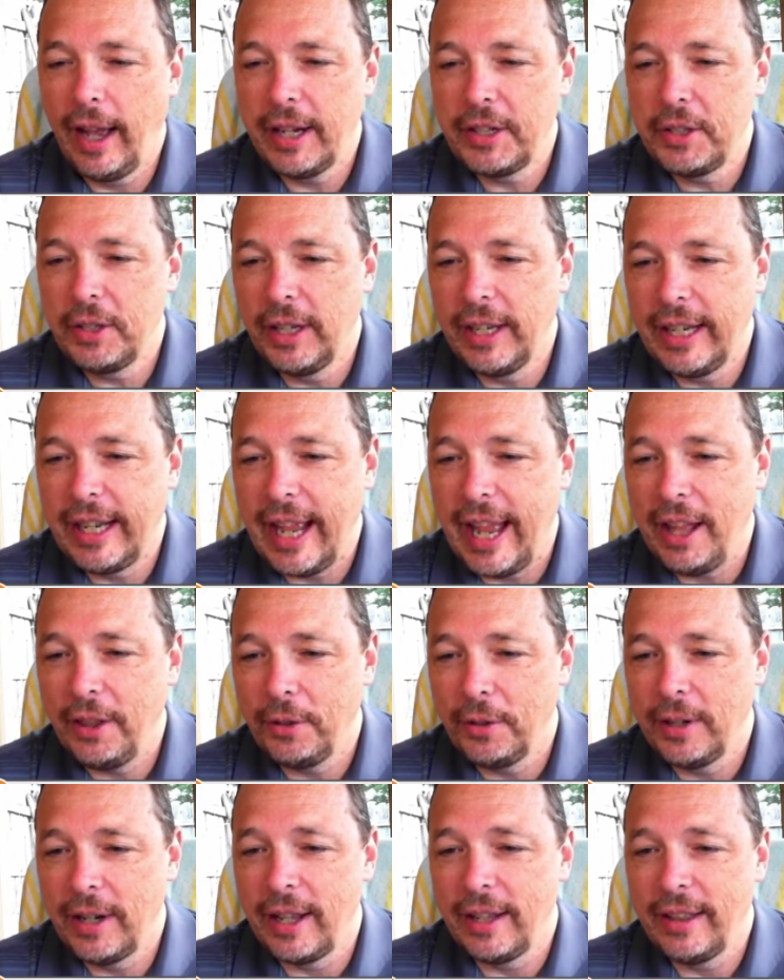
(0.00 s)
Actually,
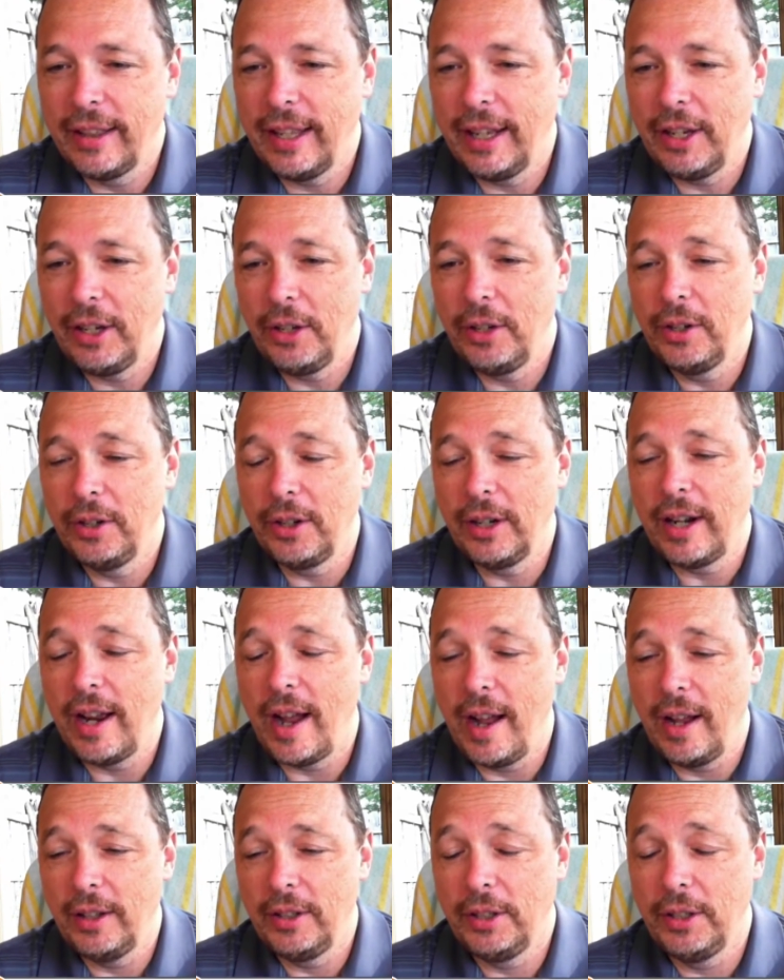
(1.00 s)
Catherine, I think your
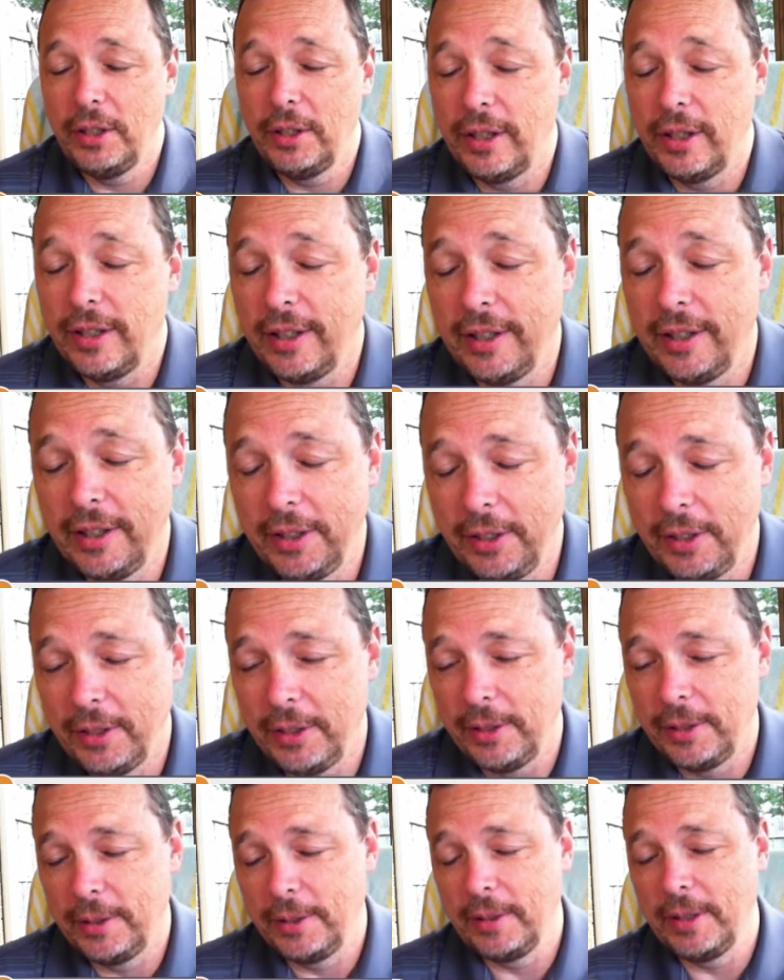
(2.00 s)

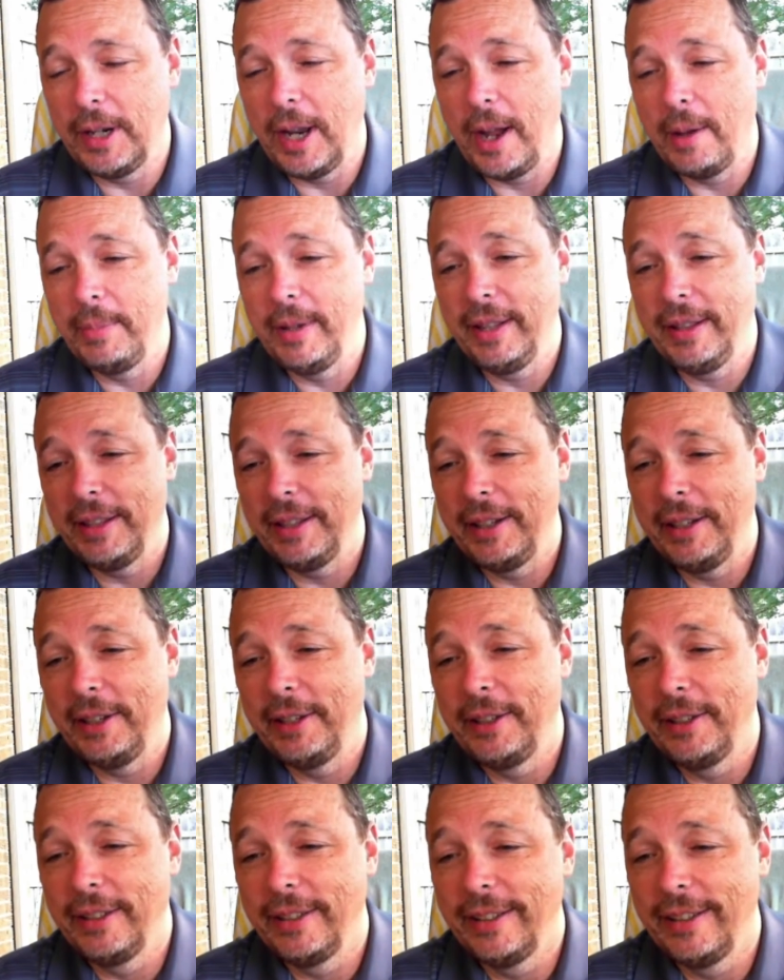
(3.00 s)
comment
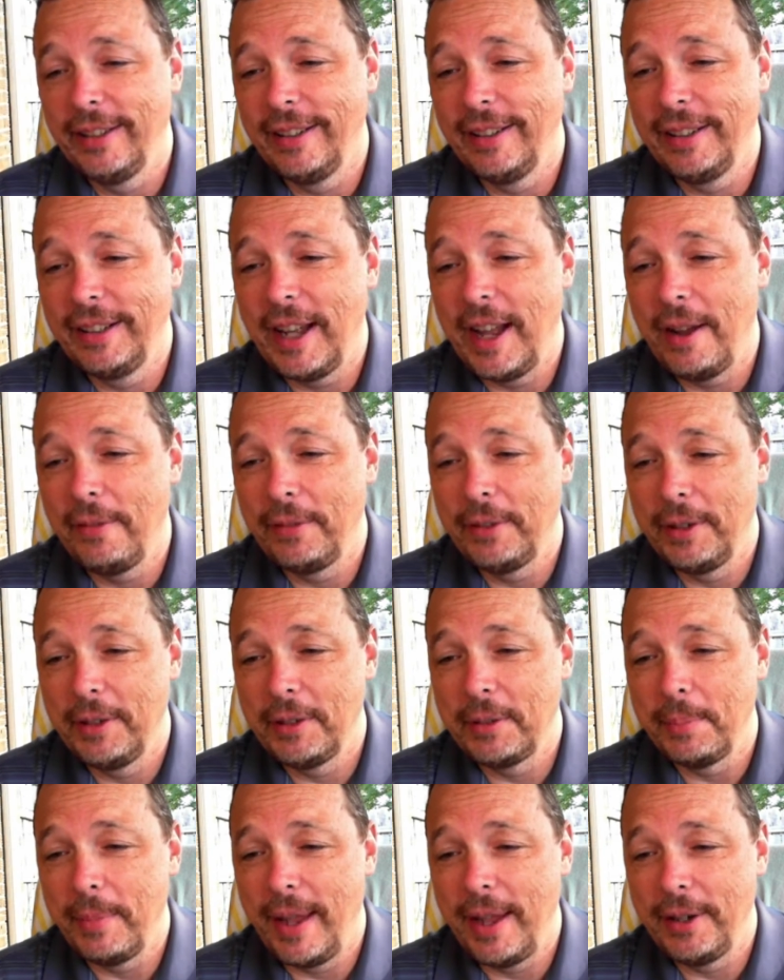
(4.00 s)
there,
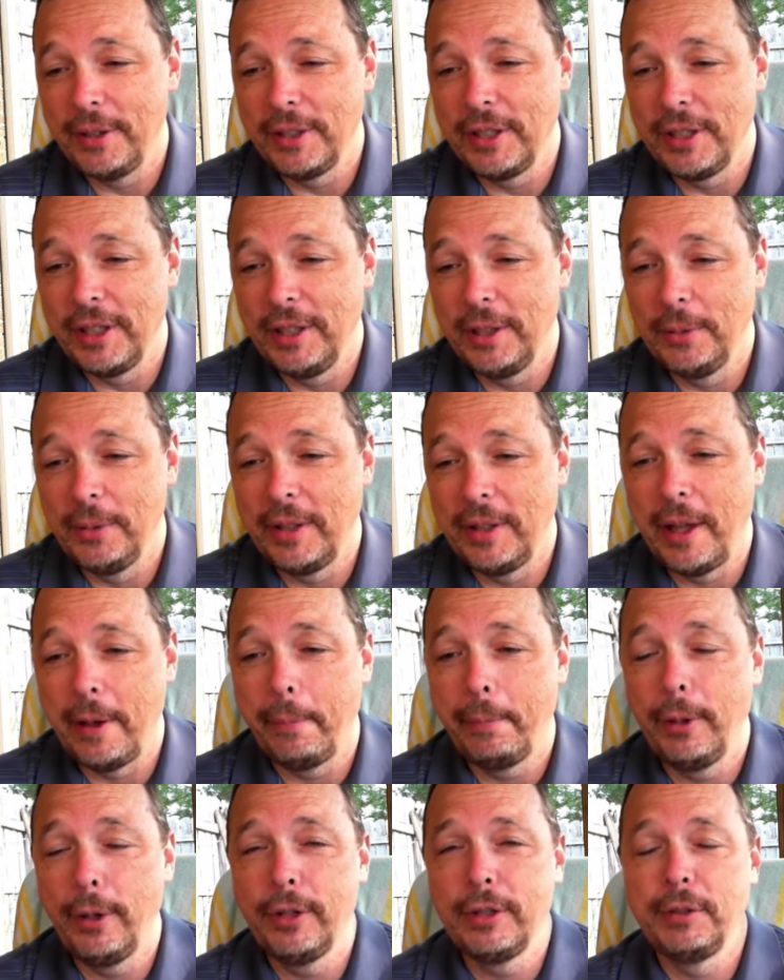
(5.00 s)
confidence matters little
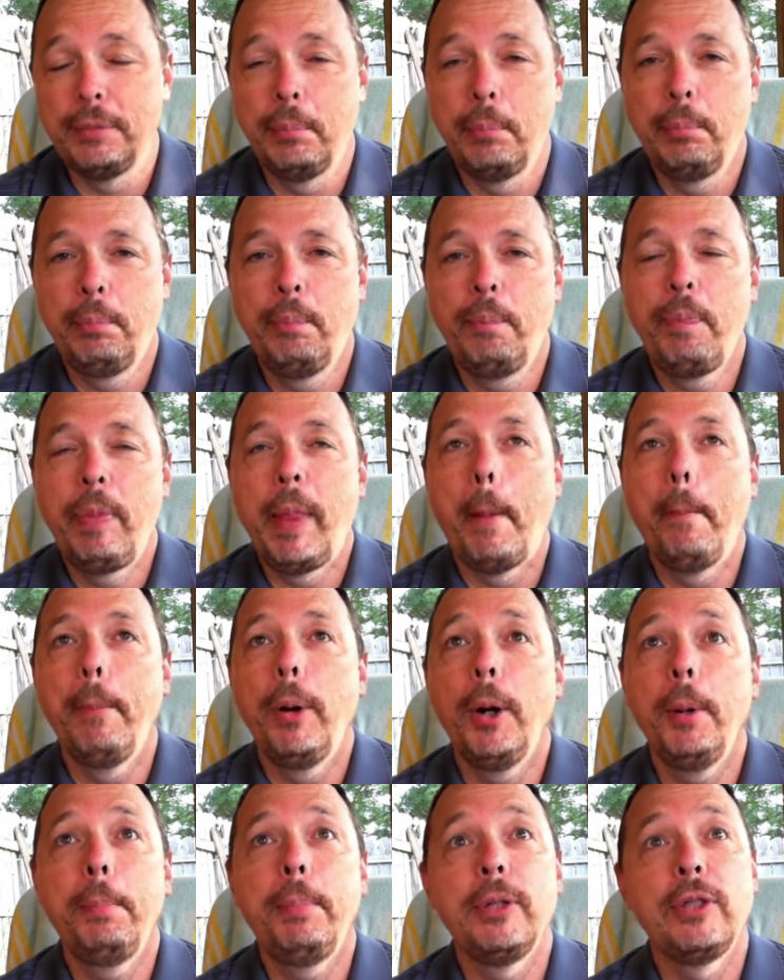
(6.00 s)
without
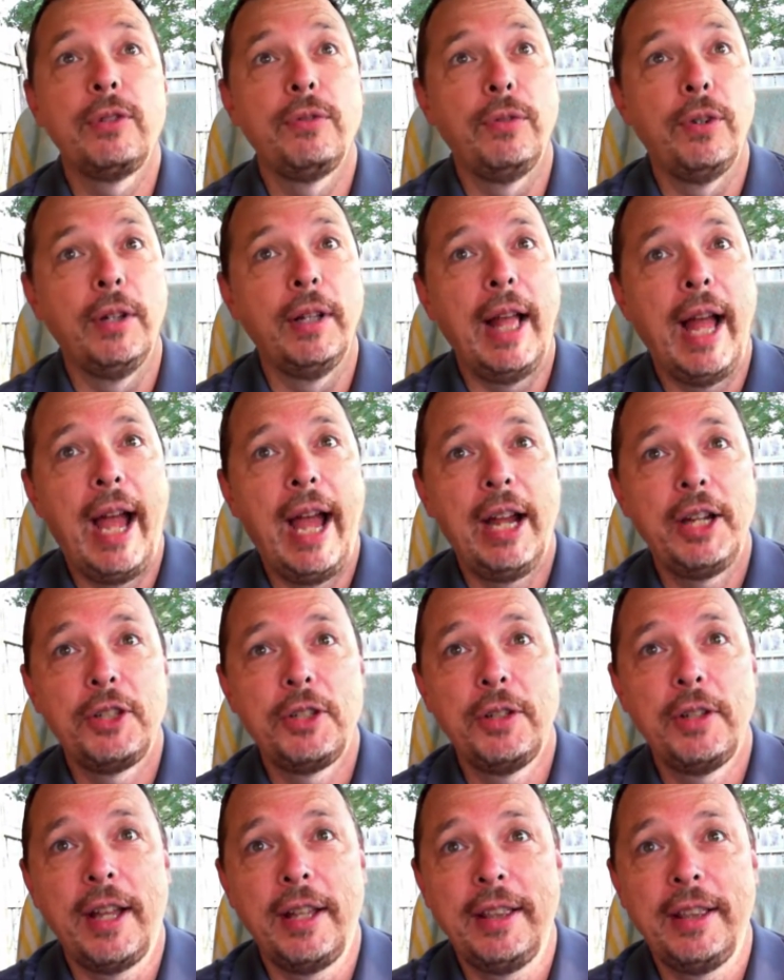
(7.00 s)
purposeful
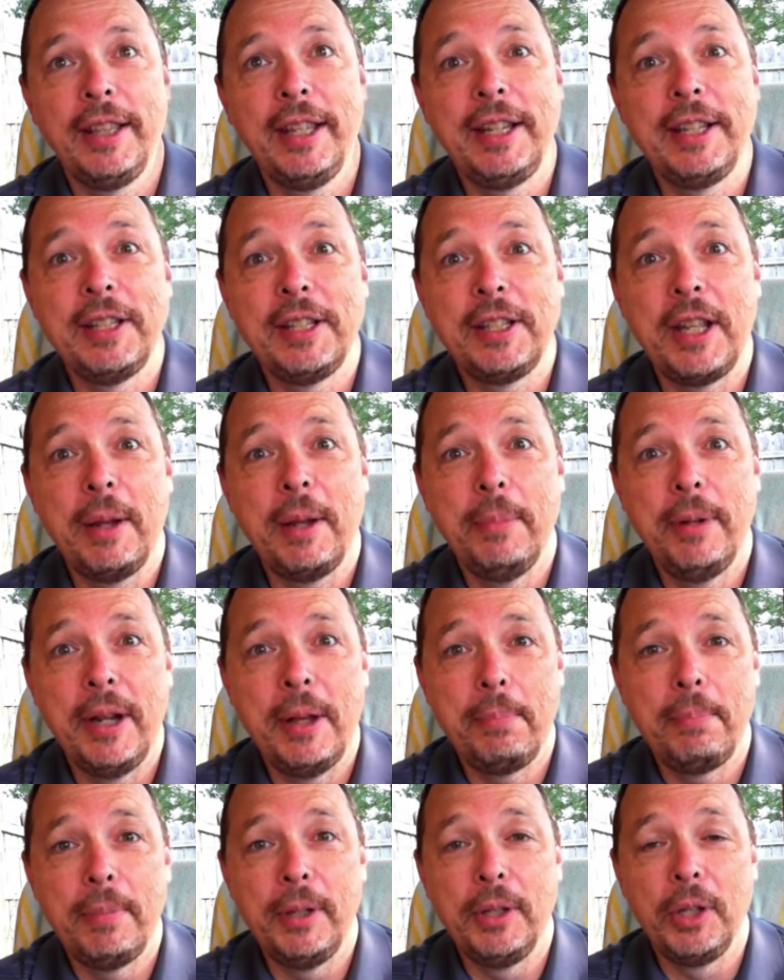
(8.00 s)
action, I think is
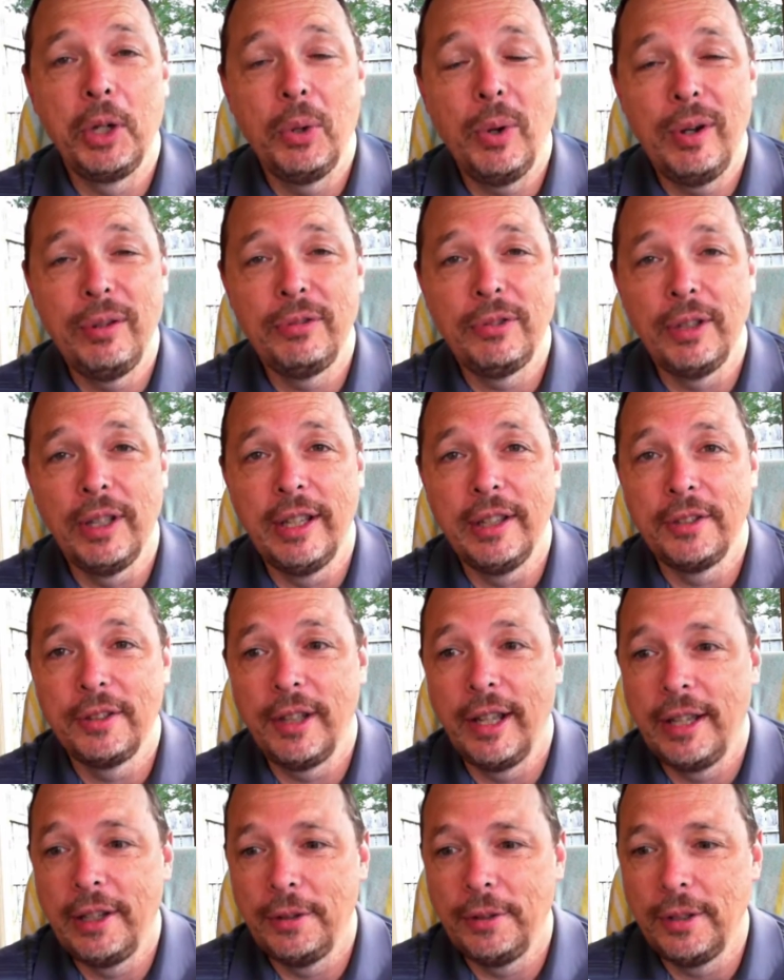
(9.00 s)
coming up in the quotes
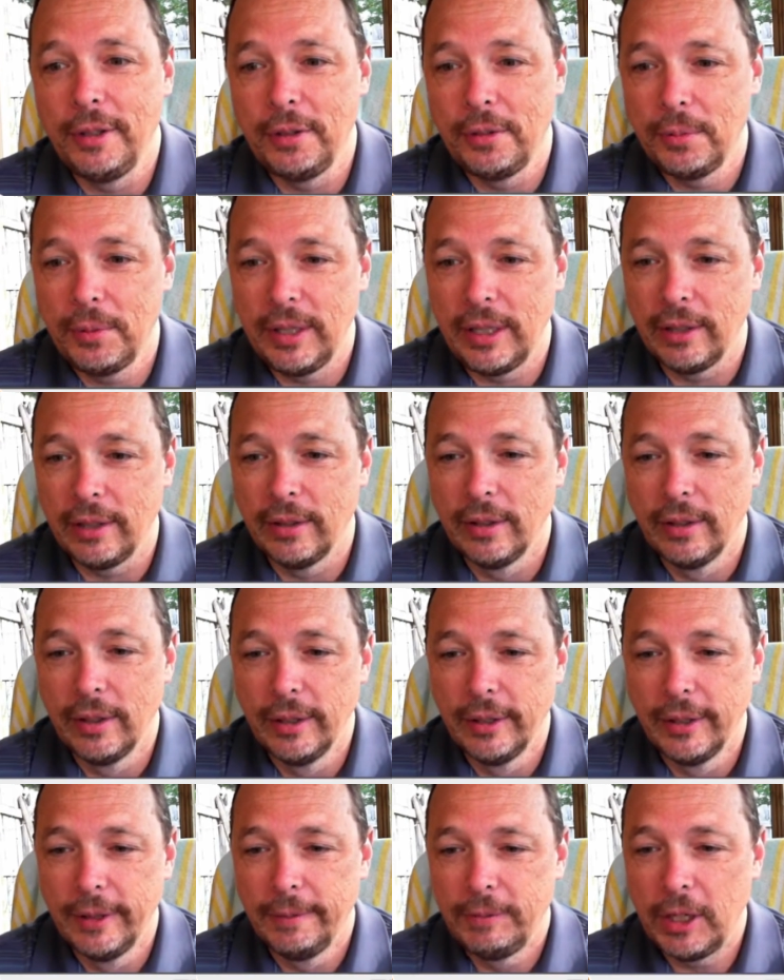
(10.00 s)
list later this week.
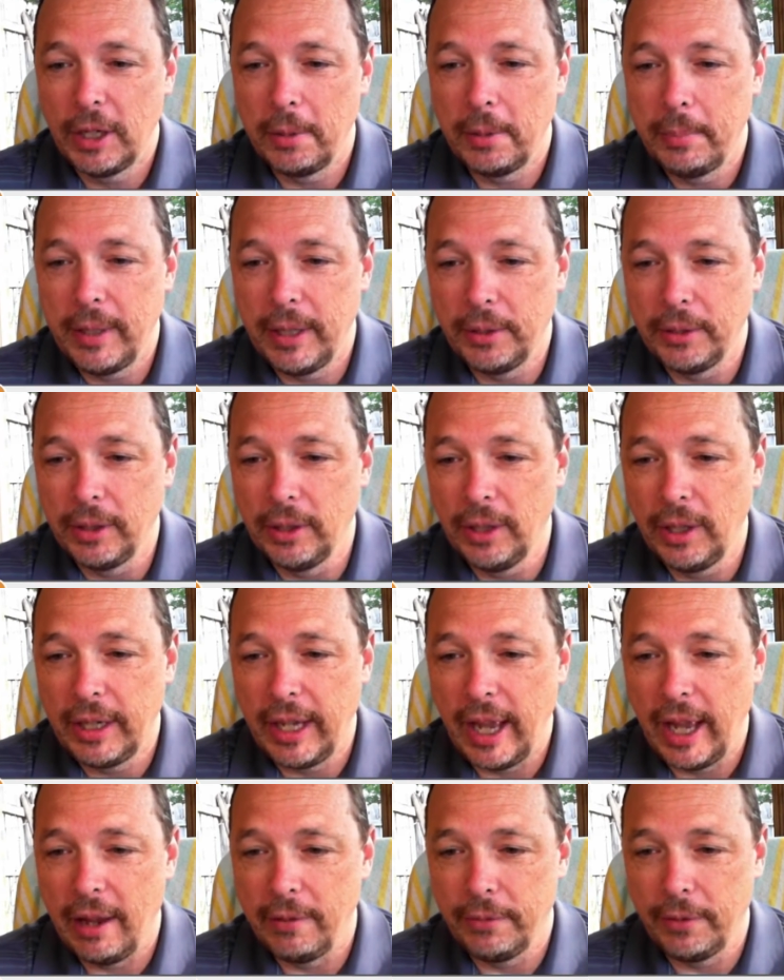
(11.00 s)
I'll be on the
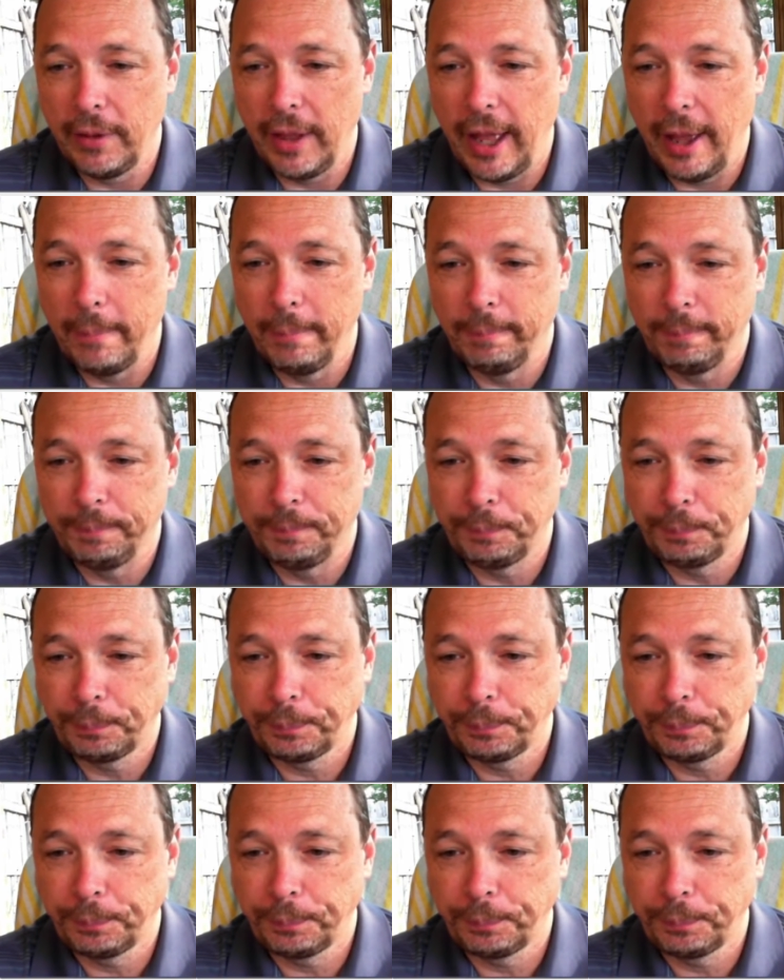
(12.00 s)
lookout for that.